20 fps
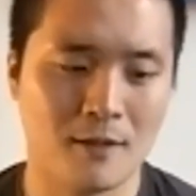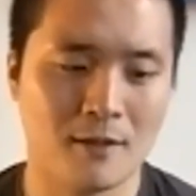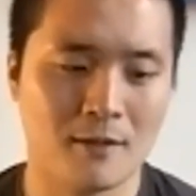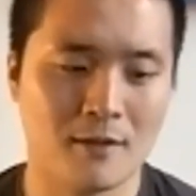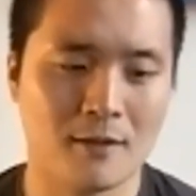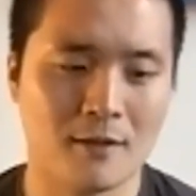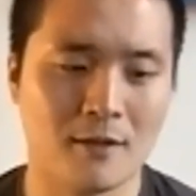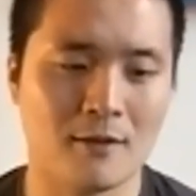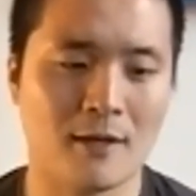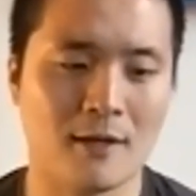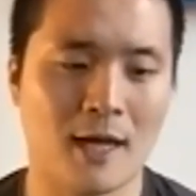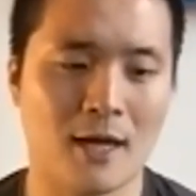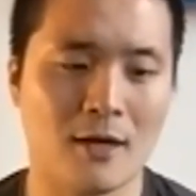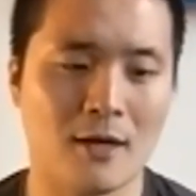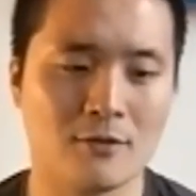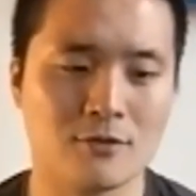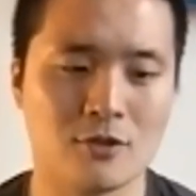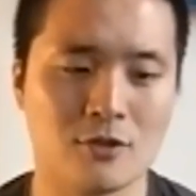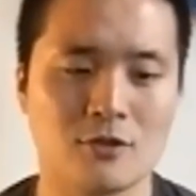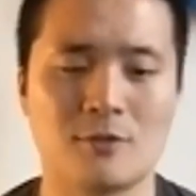they're now
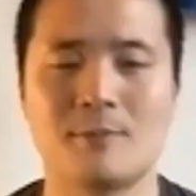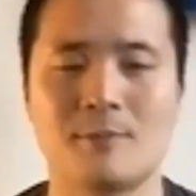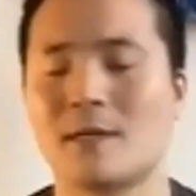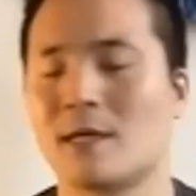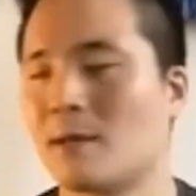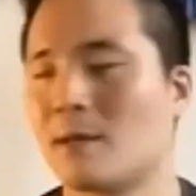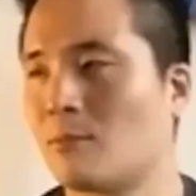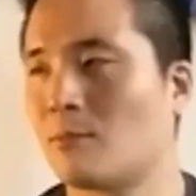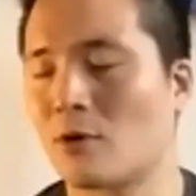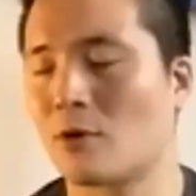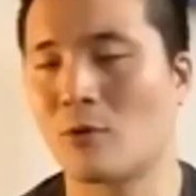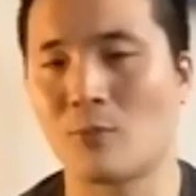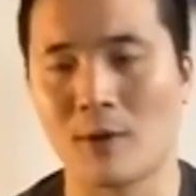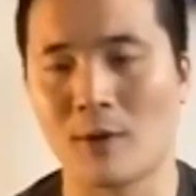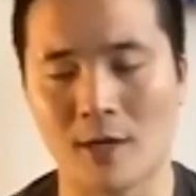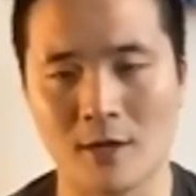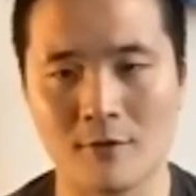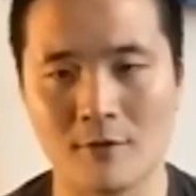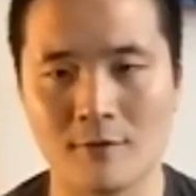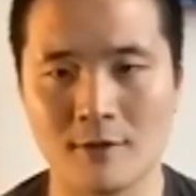starting to become more
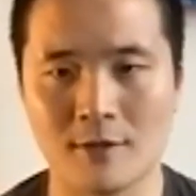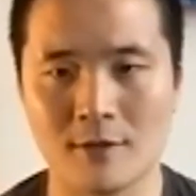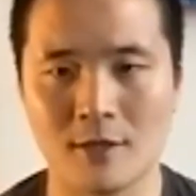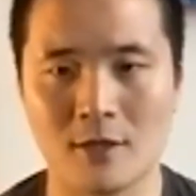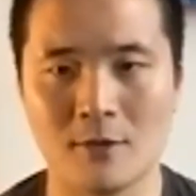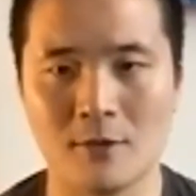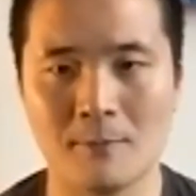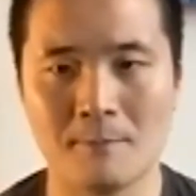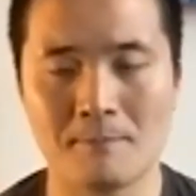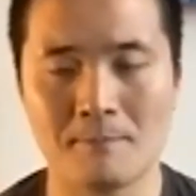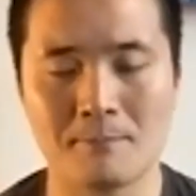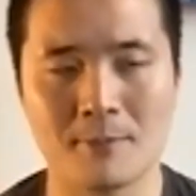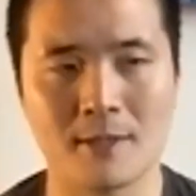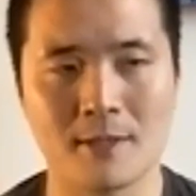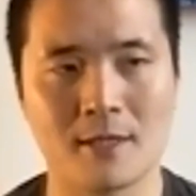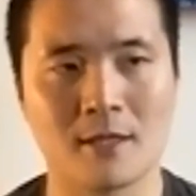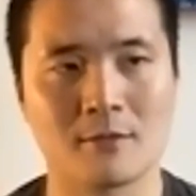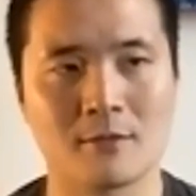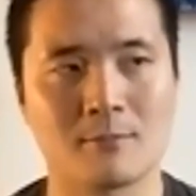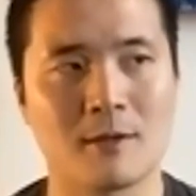aware of it, though,
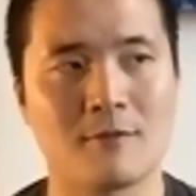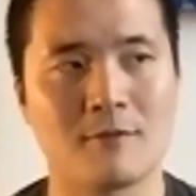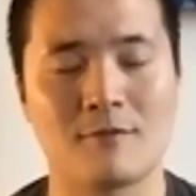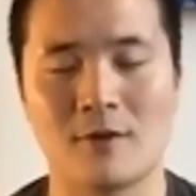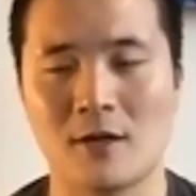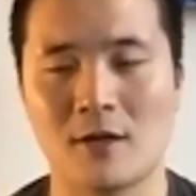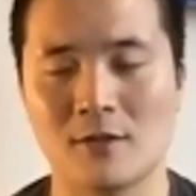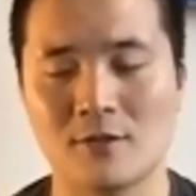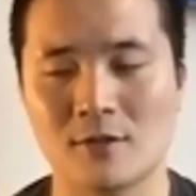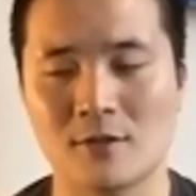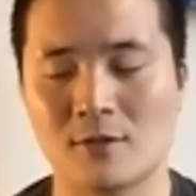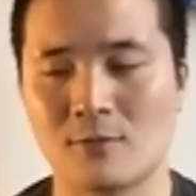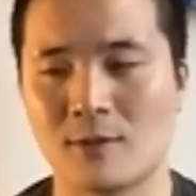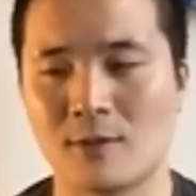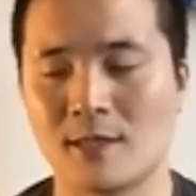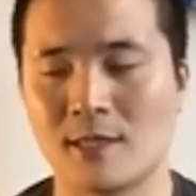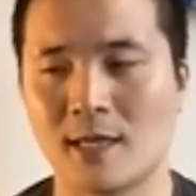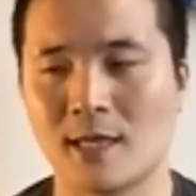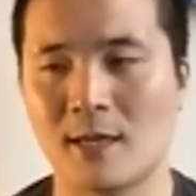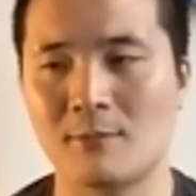because my father, when
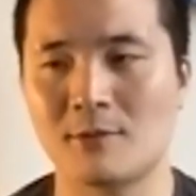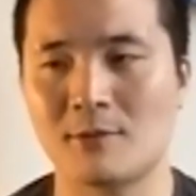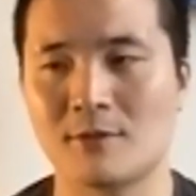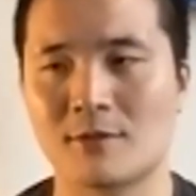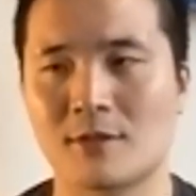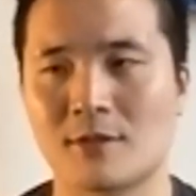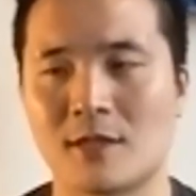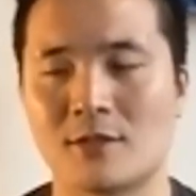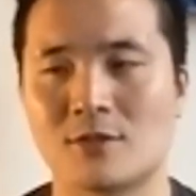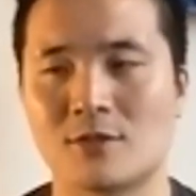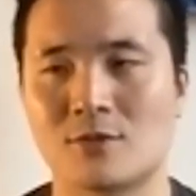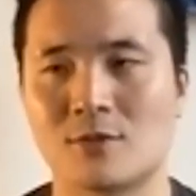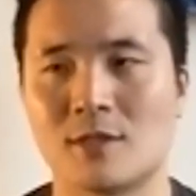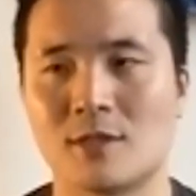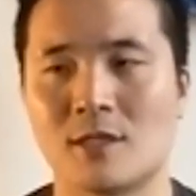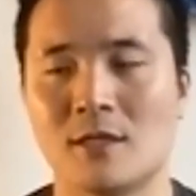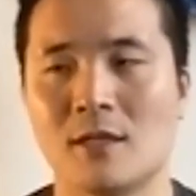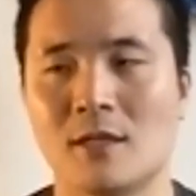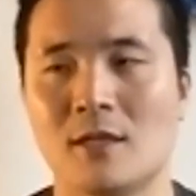he came to this country,